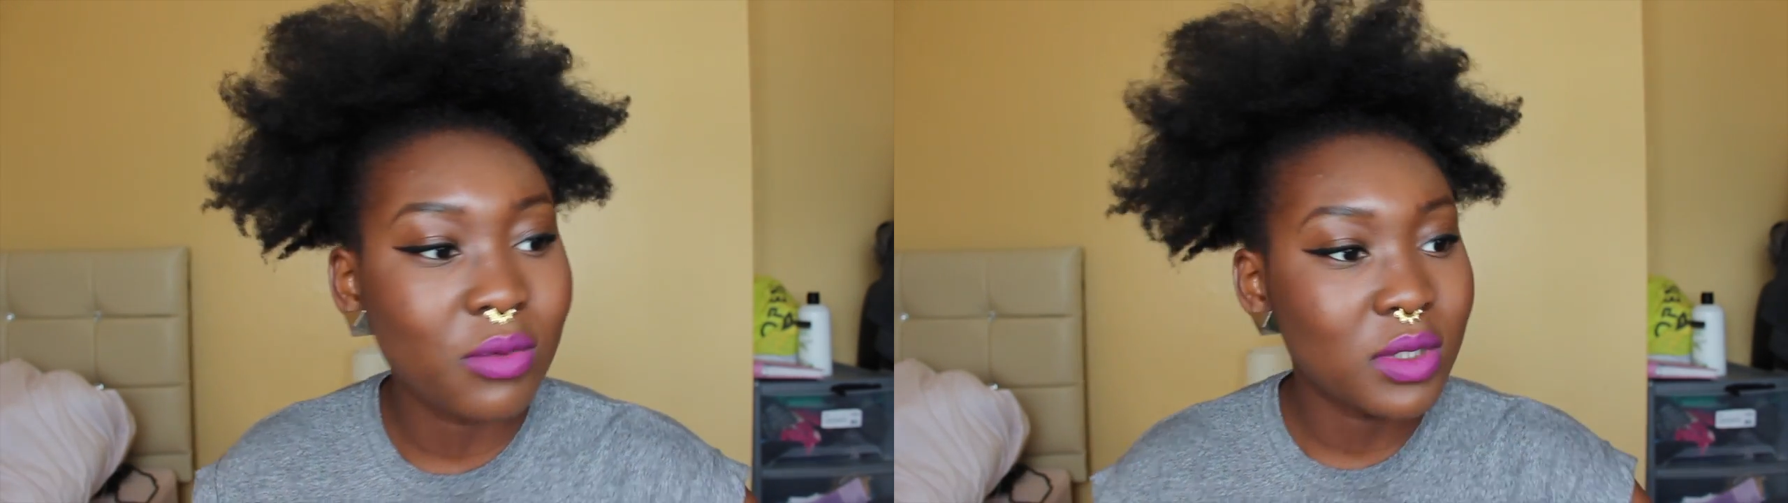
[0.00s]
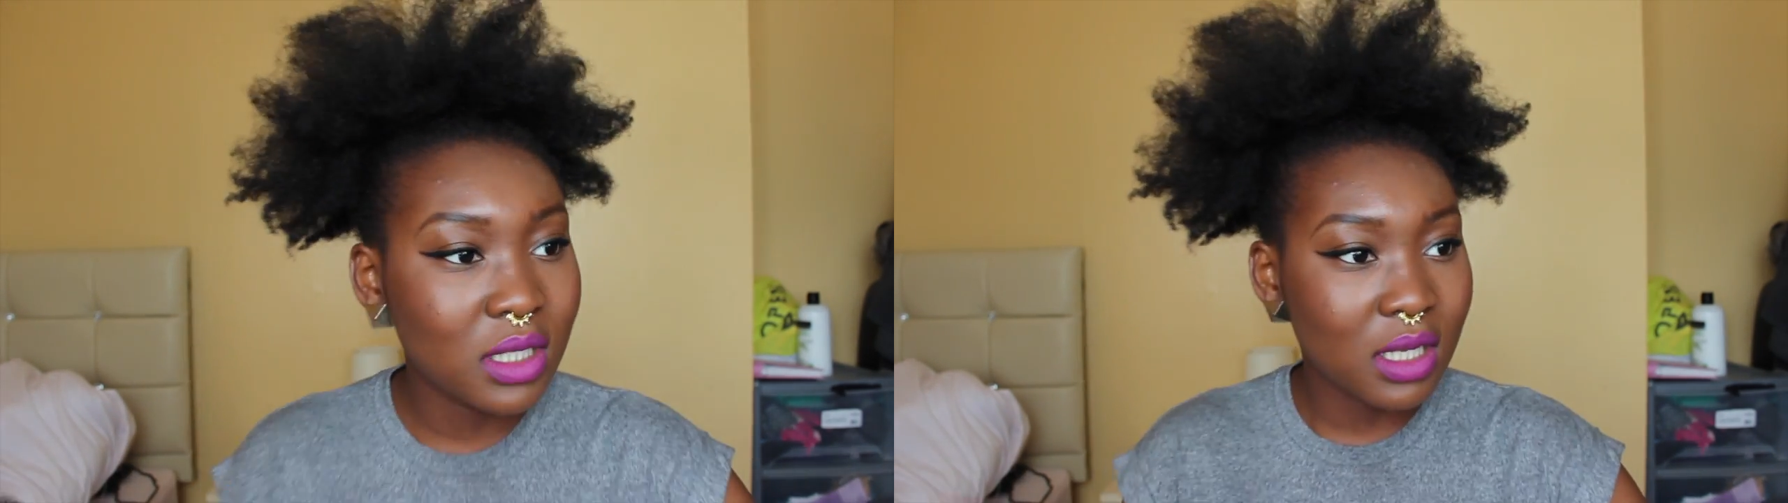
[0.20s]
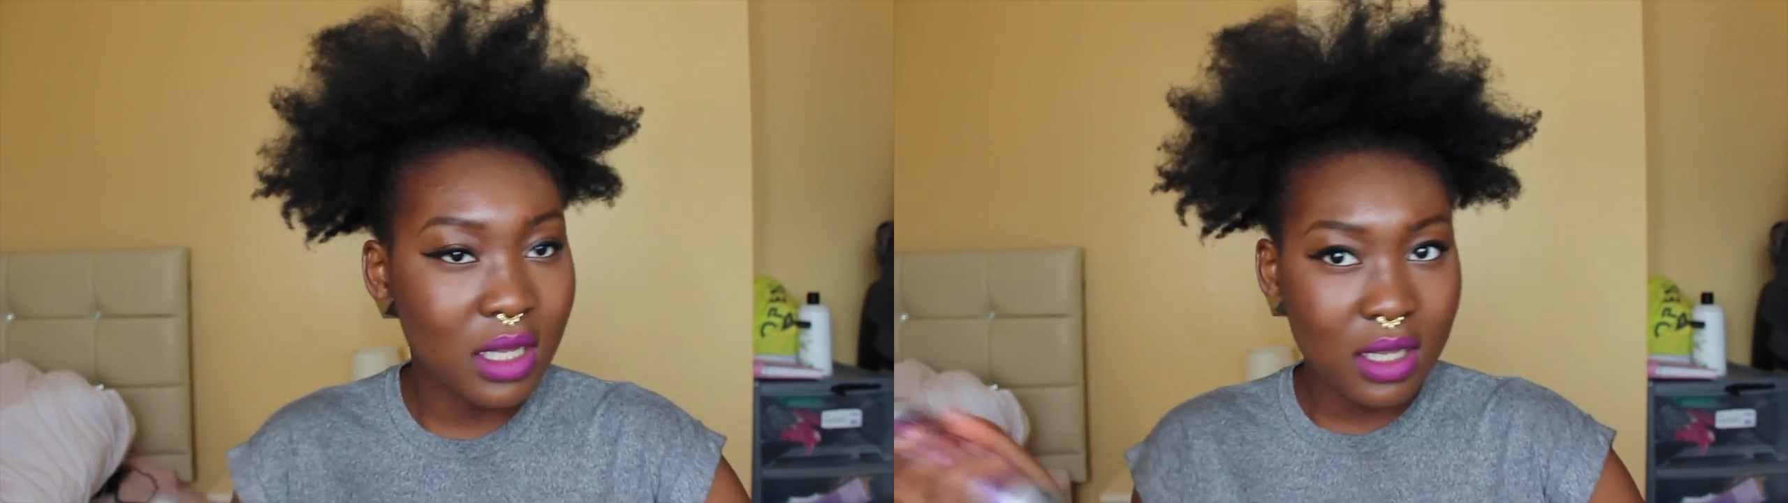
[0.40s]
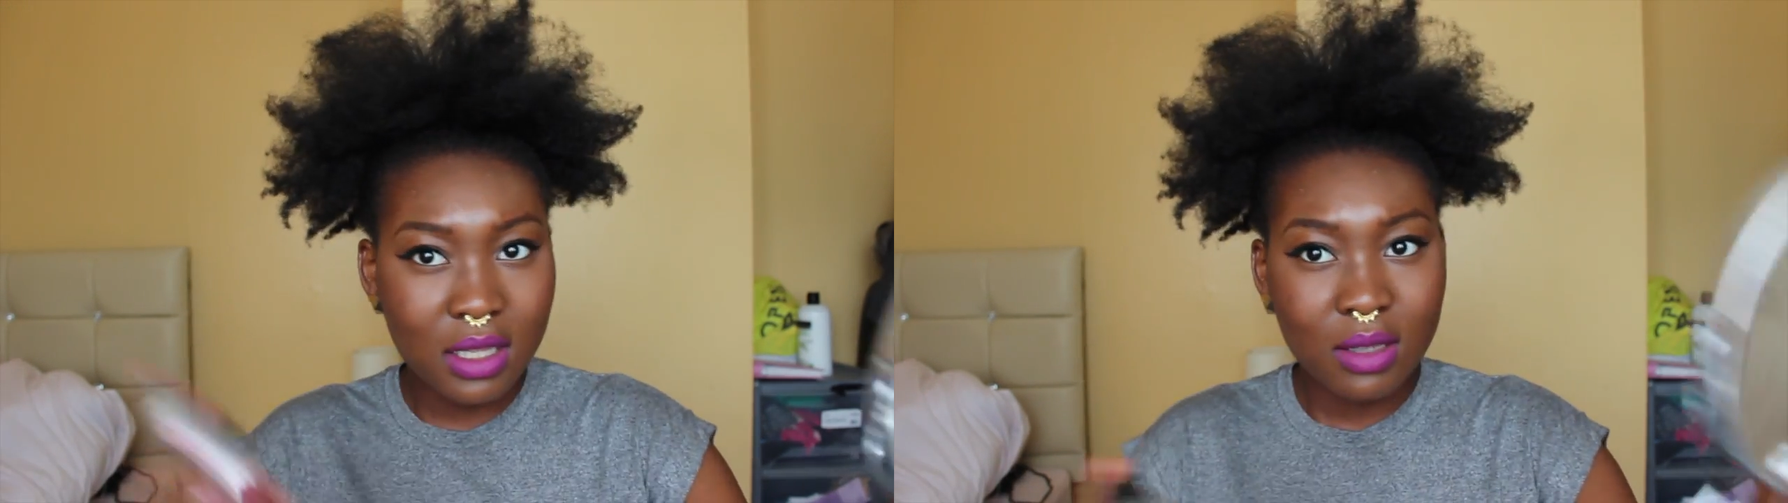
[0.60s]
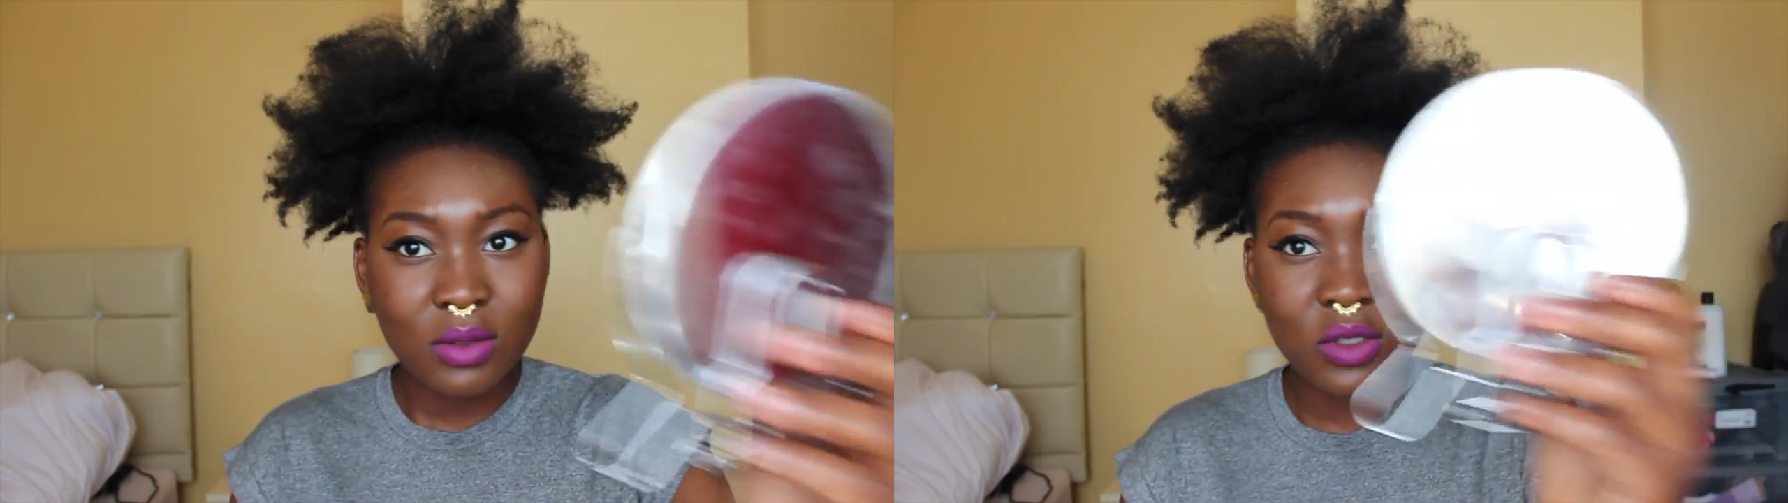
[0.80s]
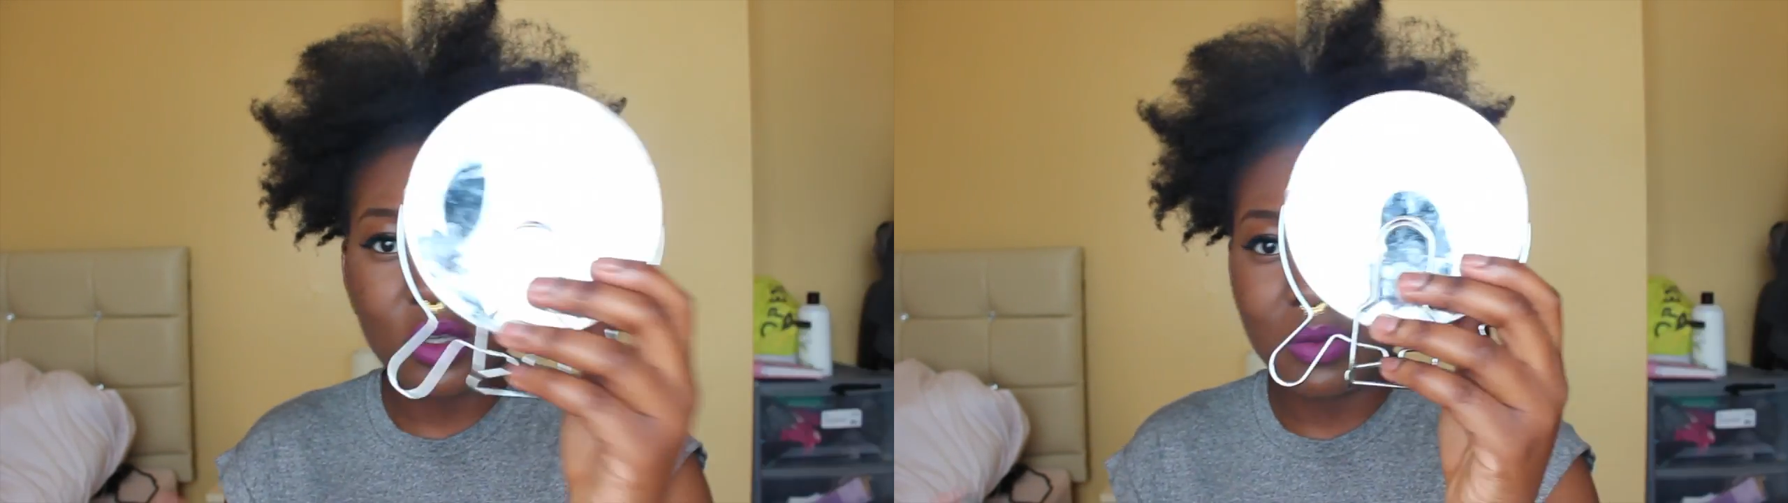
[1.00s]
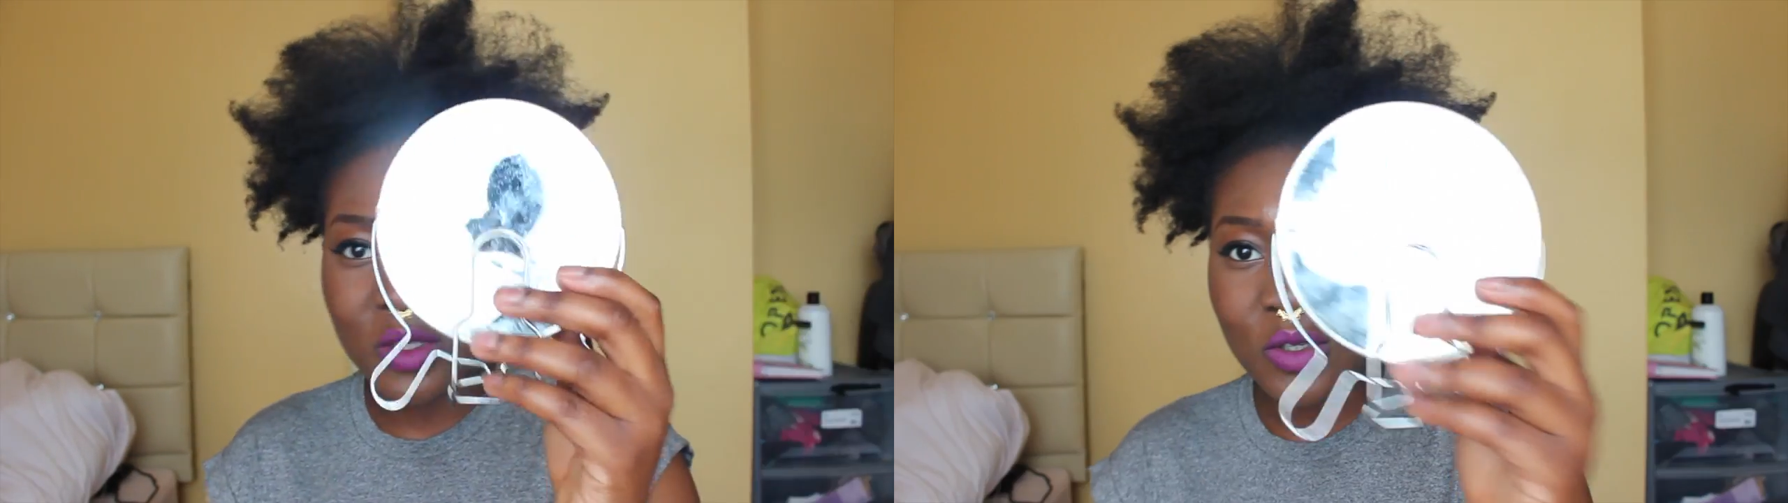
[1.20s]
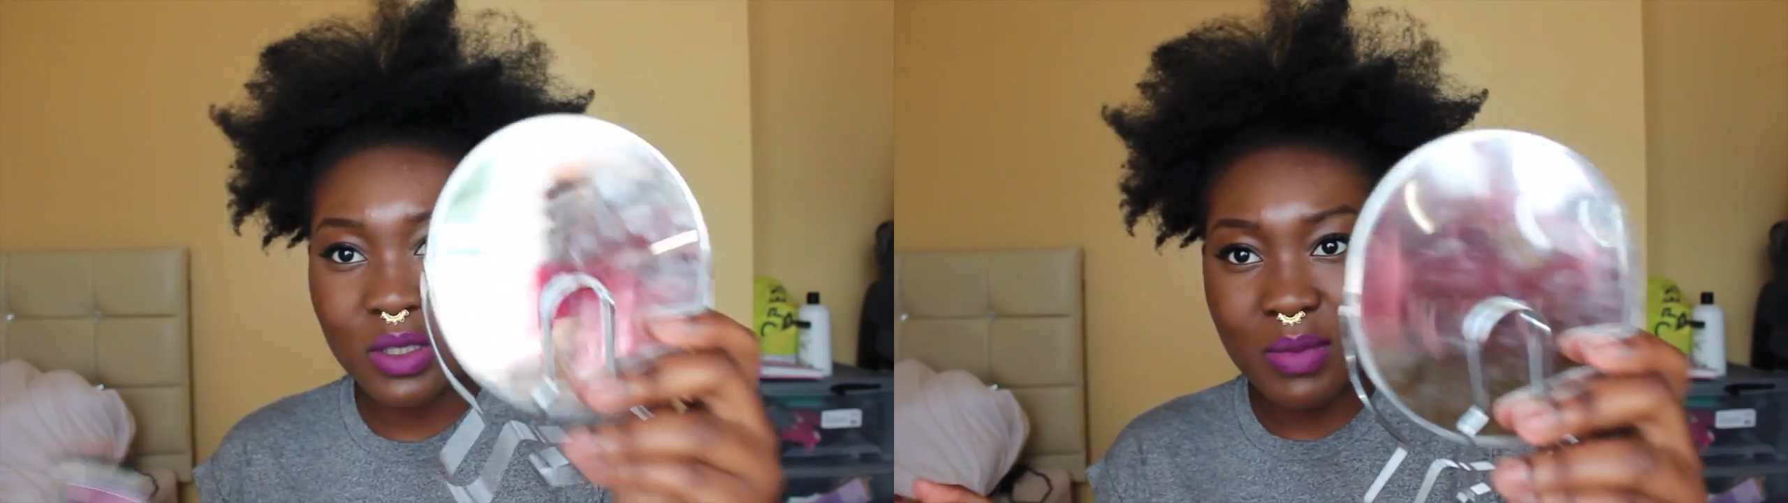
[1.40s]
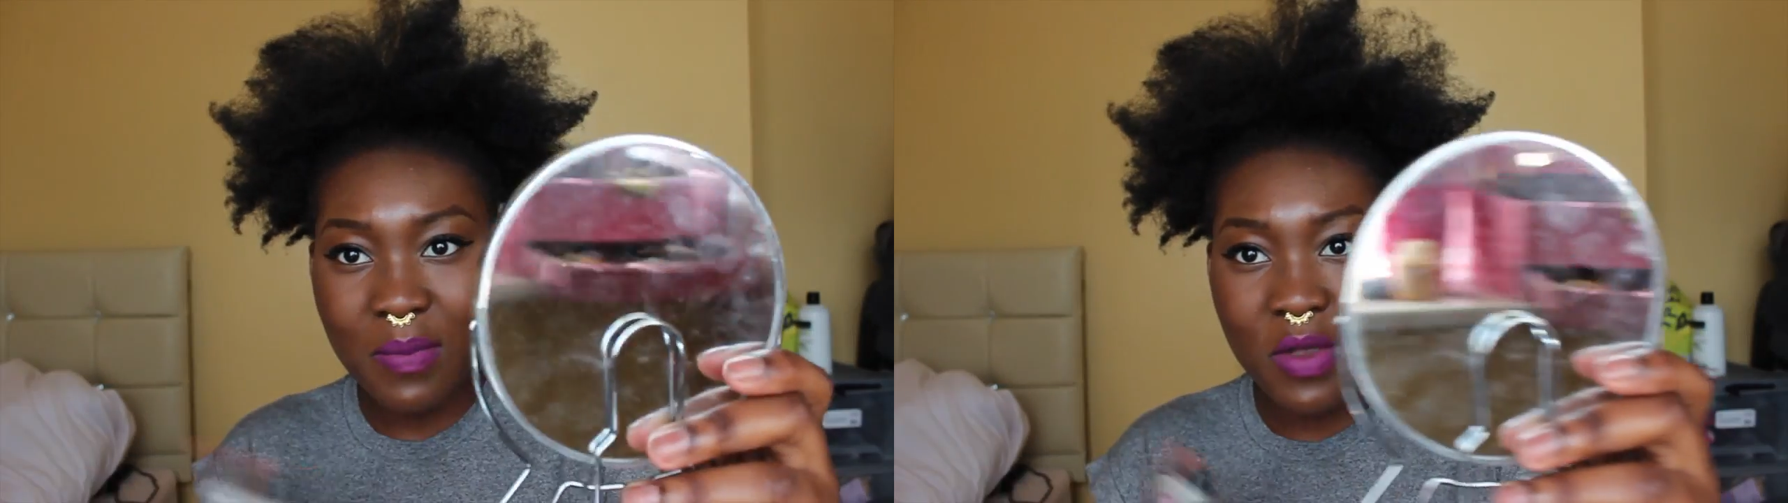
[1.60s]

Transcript: what's gonna... Sorry, I'm just using my